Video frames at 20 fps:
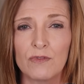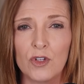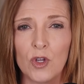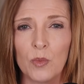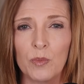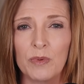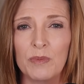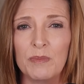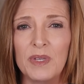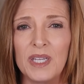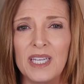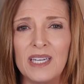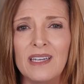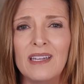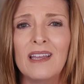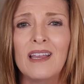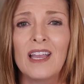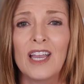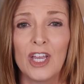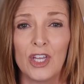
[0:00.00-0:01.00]
of dopamine,
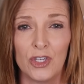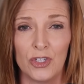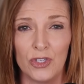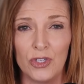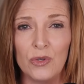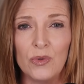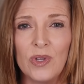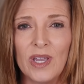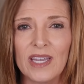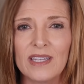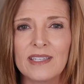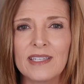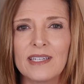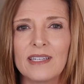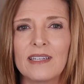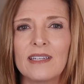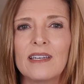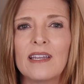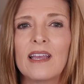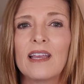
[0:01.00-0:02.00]
you guessed
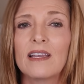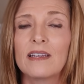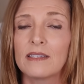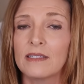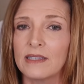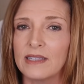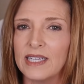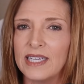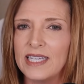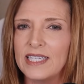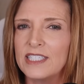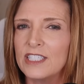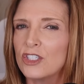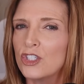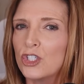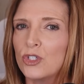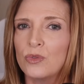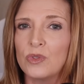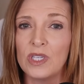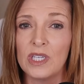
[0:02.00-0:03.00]
it,
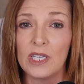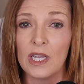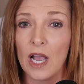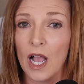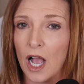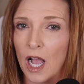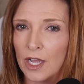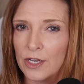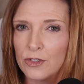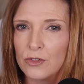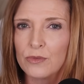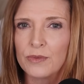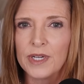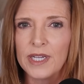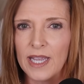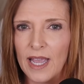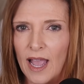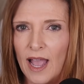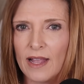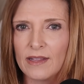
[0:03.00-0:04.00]
linked to the
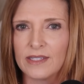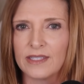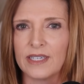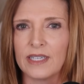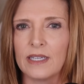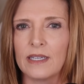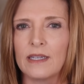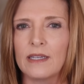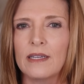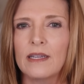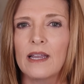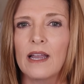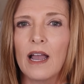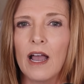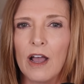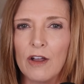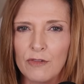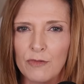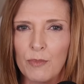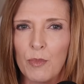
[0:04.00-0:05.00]
unreality
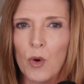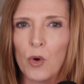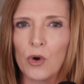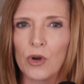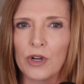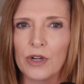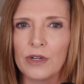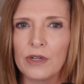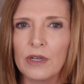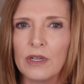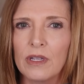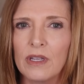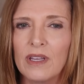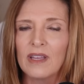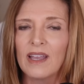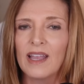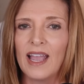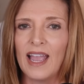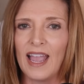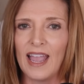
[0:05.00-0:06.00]
of porn.
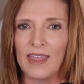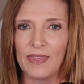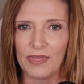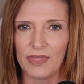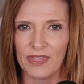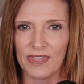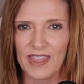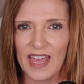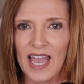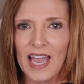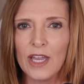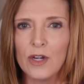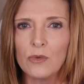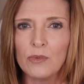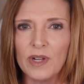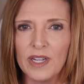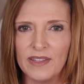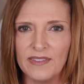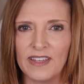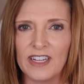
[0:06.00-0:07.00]
And that
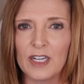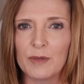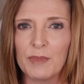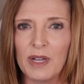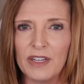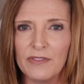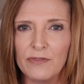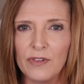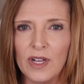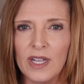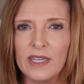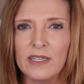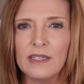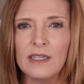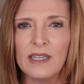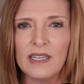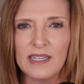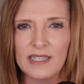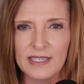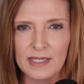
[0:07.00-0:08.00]
right there, my
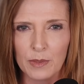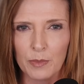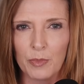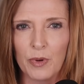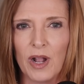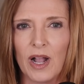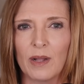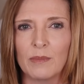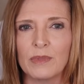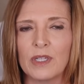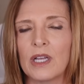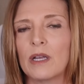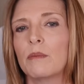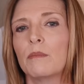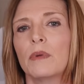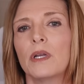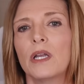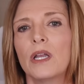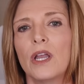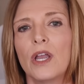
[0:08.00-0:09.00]
friend, is the
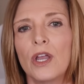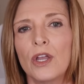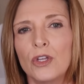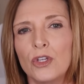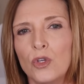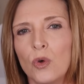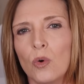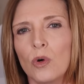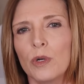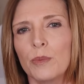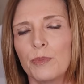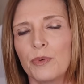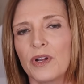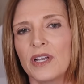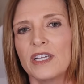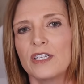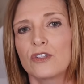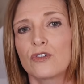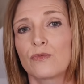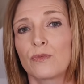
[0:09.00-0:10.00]
problem. Your
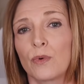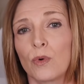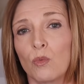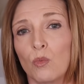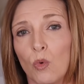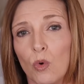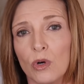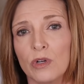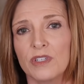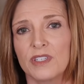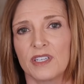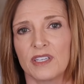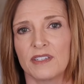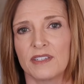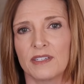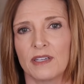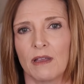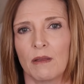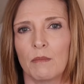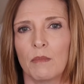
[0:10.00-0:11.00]
brain's reward
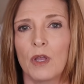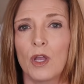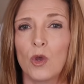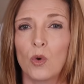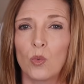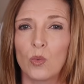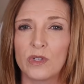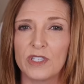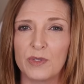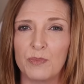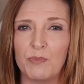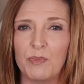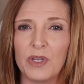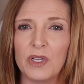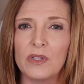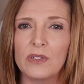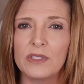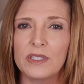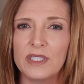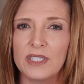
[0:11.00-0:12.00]
system was
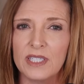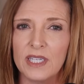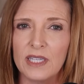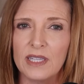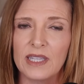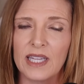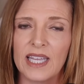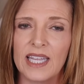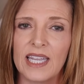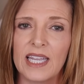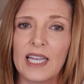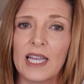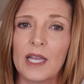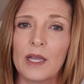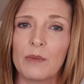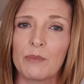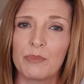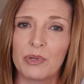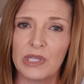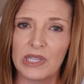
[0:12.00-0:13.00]
built to link
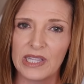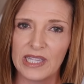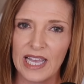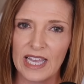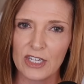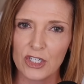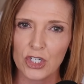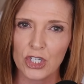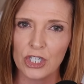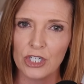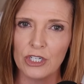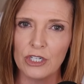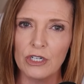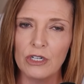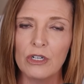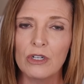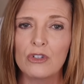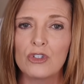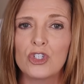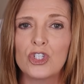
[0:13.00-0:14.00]

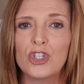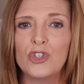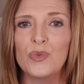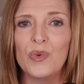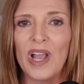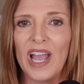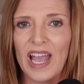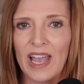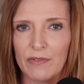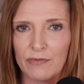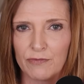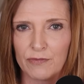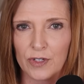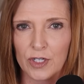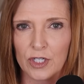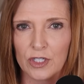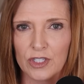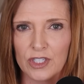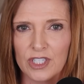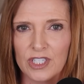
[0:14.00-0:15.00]
pleasure to
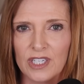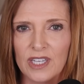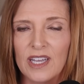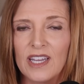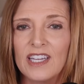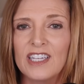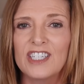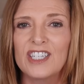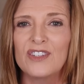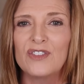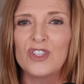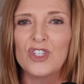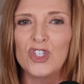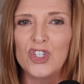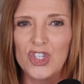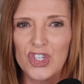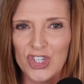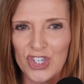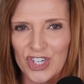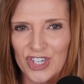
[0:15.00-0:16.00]
effort, to the
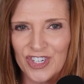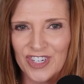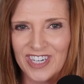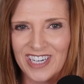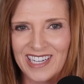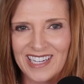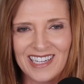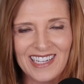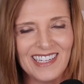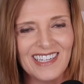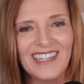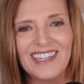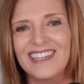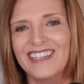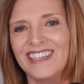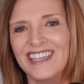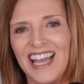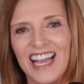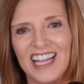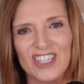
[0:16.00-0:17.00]
journey,
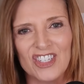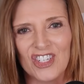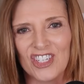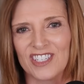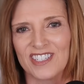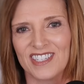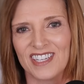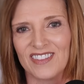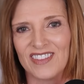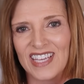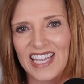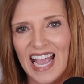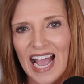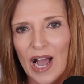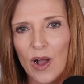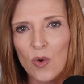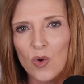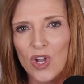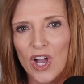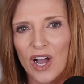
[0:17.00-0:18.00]
not just to the
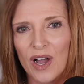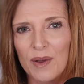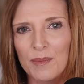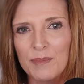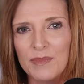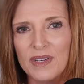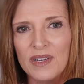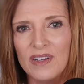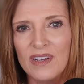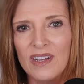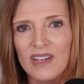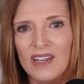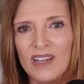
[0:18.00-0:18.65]
outcome.